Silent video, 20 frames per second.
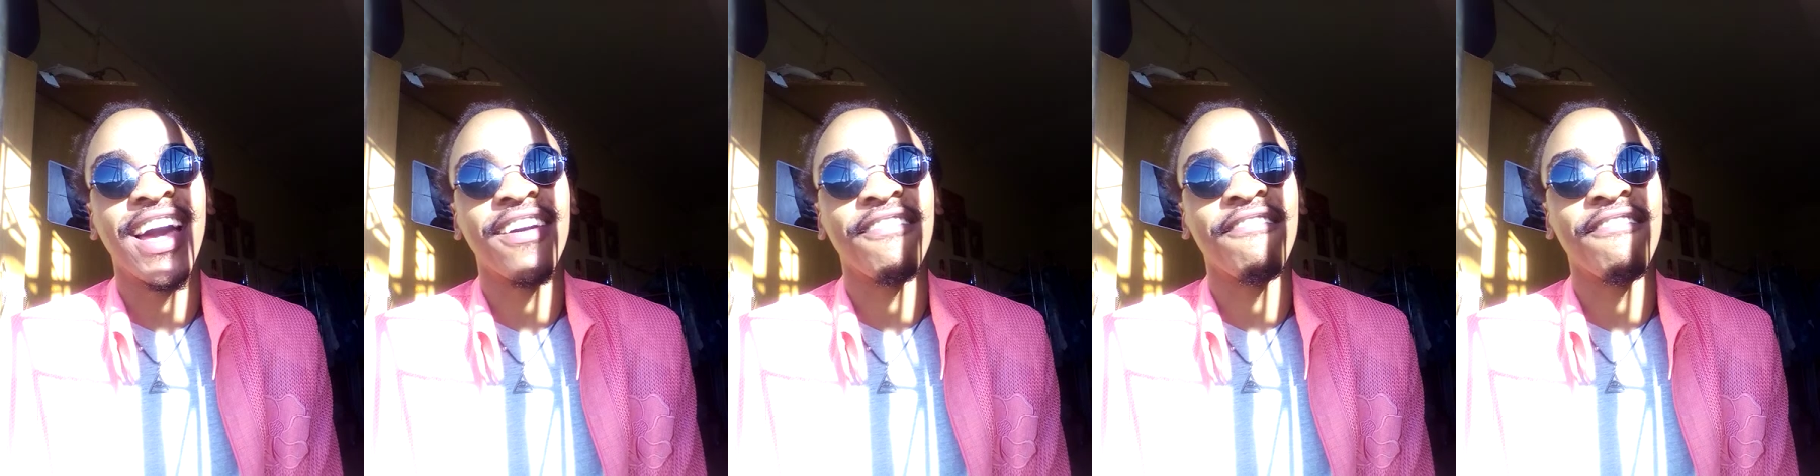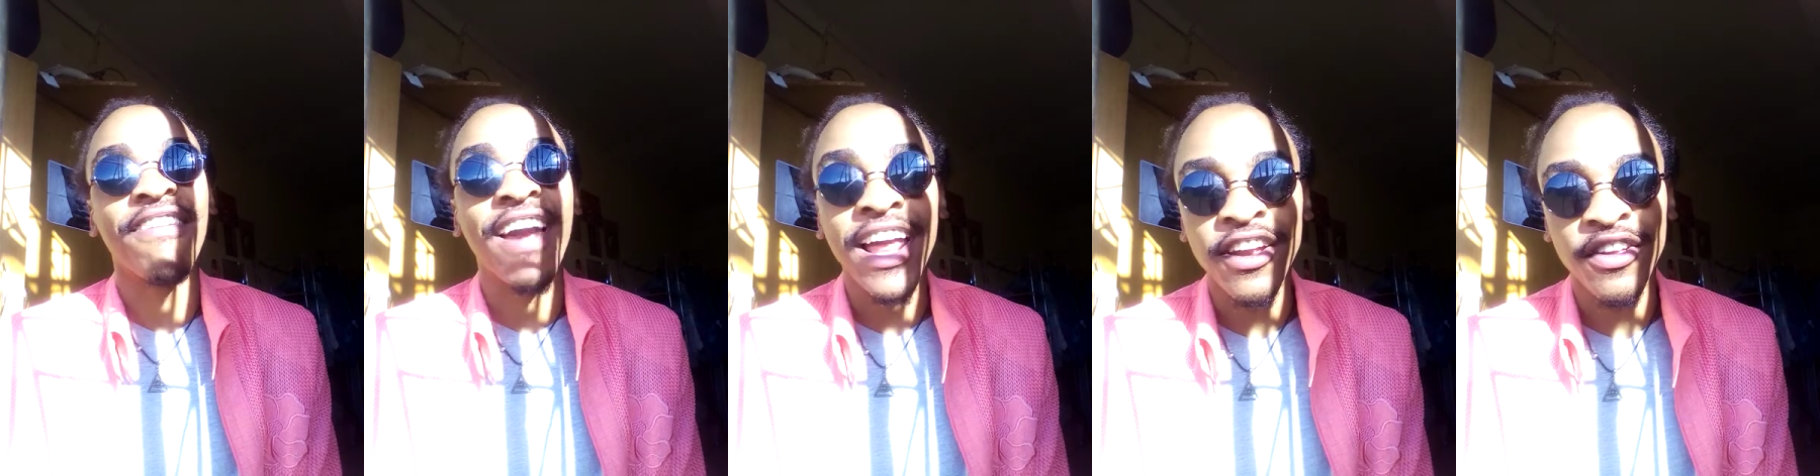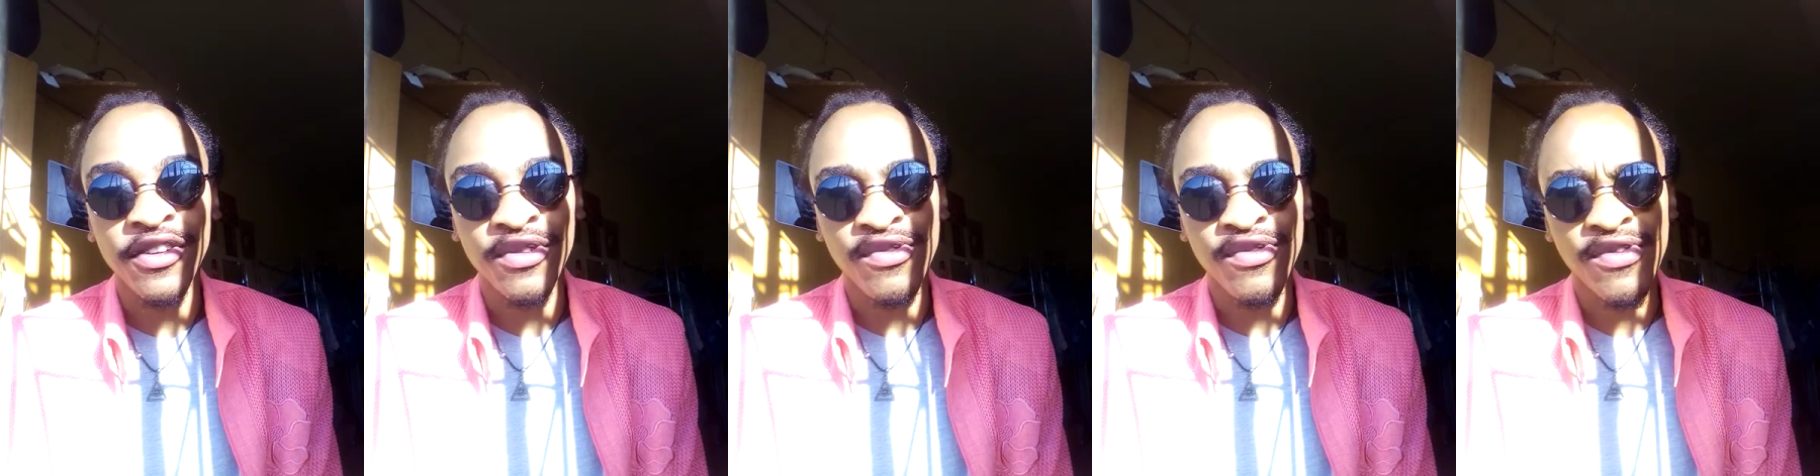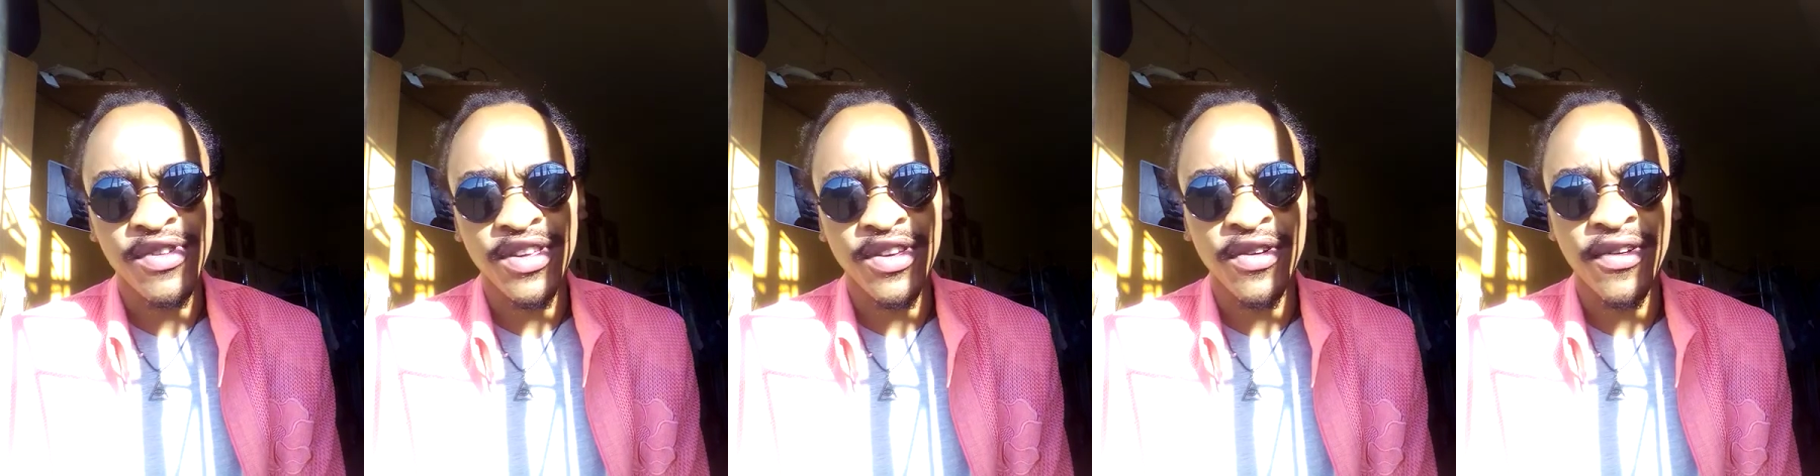value
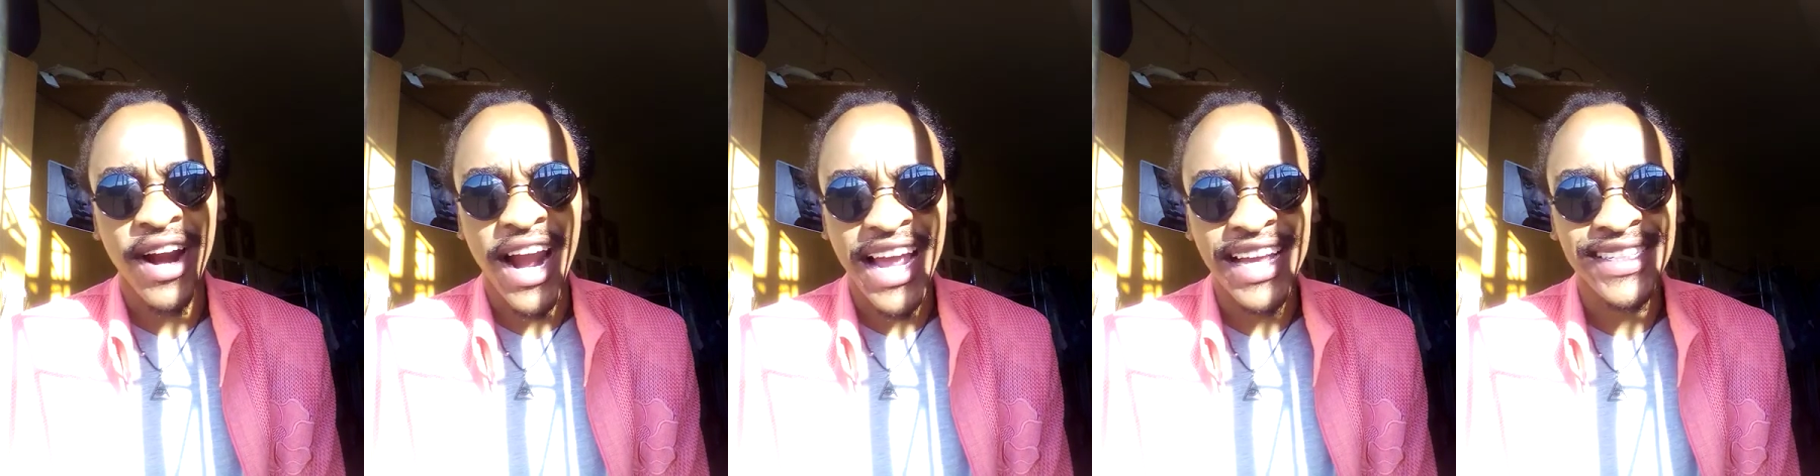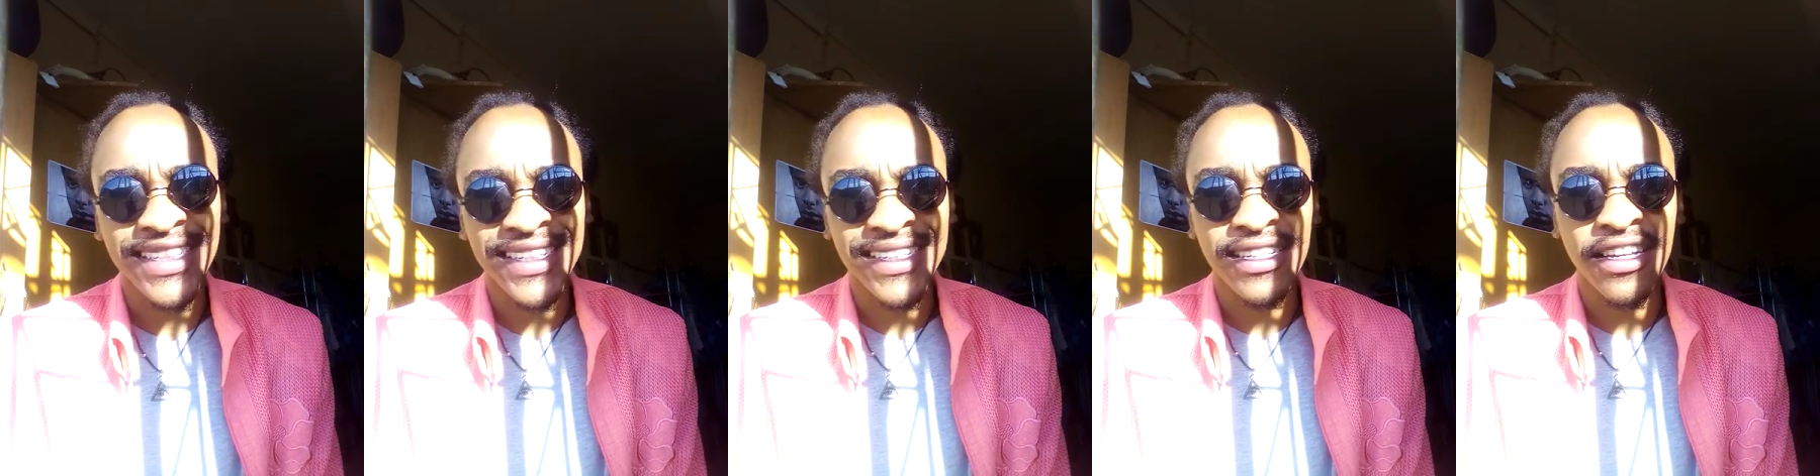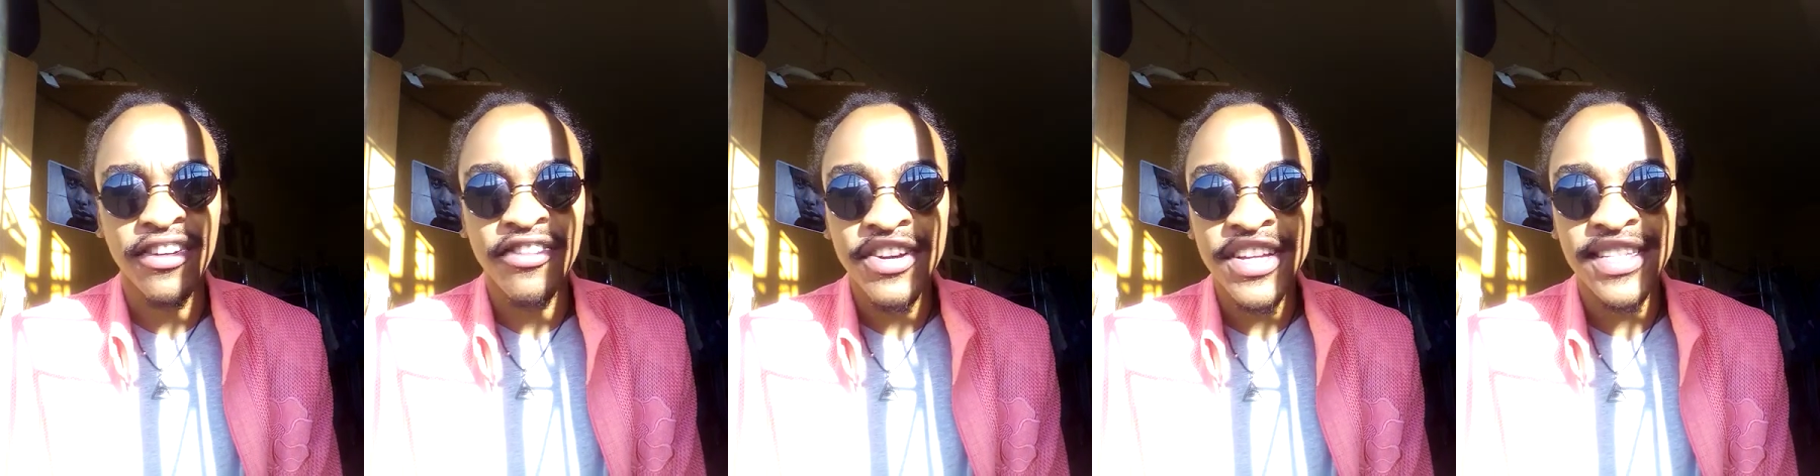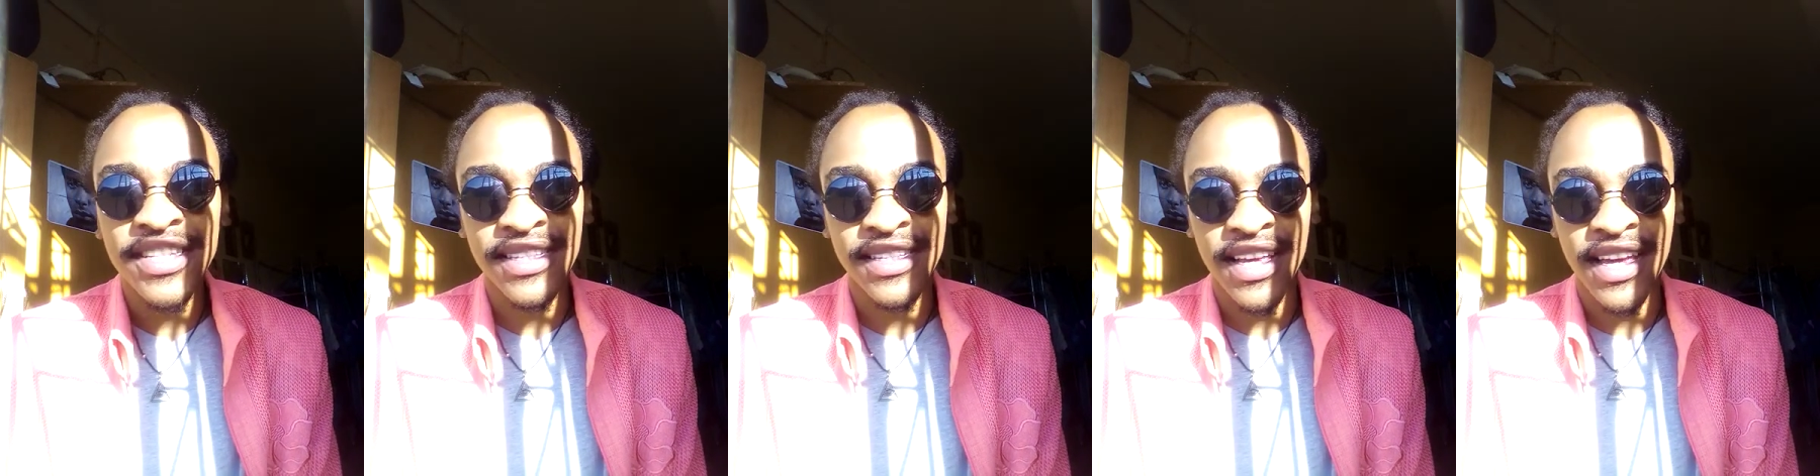your asset
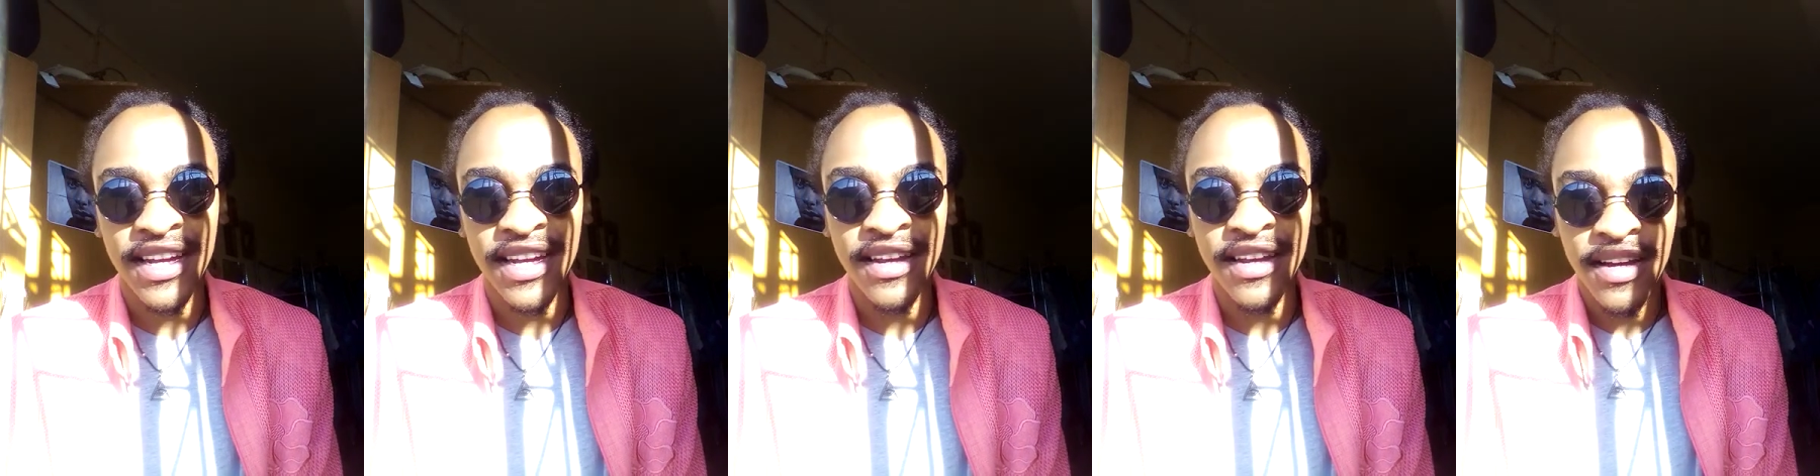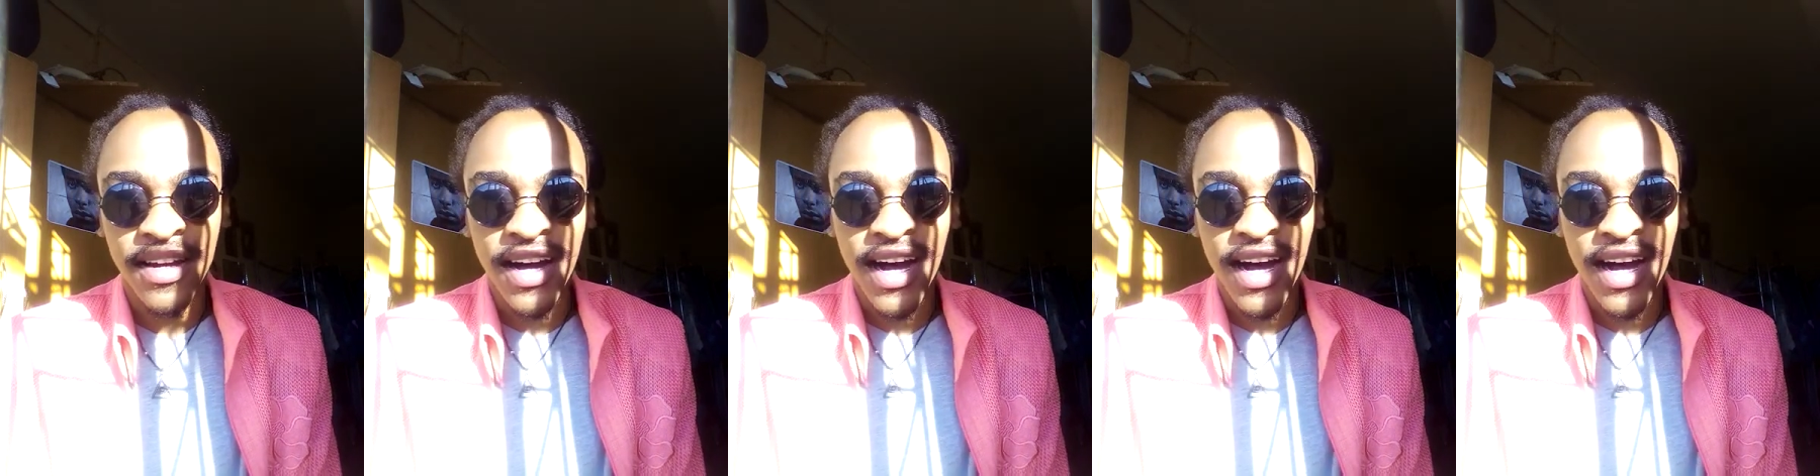decreases in